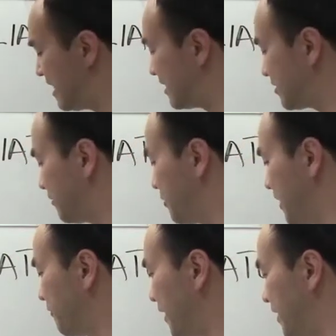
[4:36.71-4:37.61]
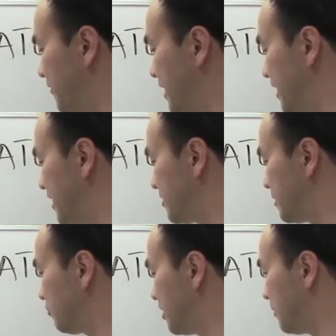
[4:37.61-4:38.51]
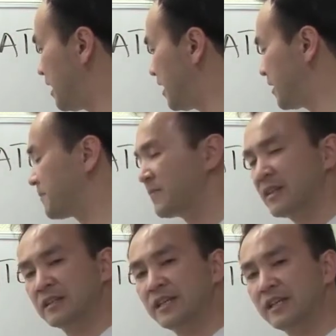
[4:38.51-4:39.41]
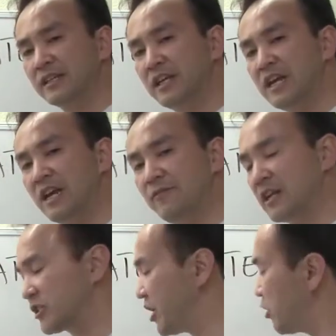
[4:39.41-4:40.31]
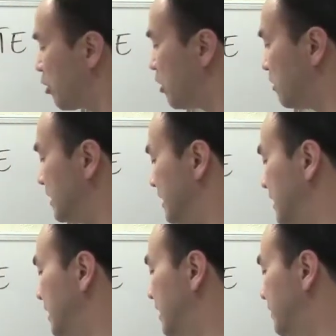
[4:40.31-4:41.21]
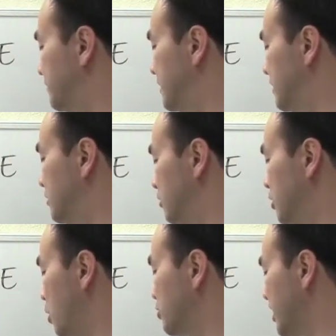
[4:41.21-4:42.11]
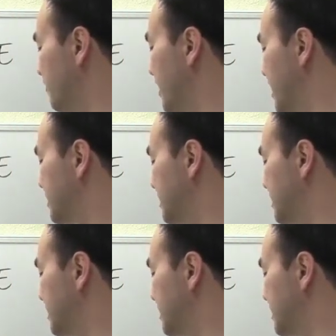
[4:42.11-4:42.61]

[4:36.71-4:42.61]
So we can find v here simply by taking the indefinite integral of cosine of x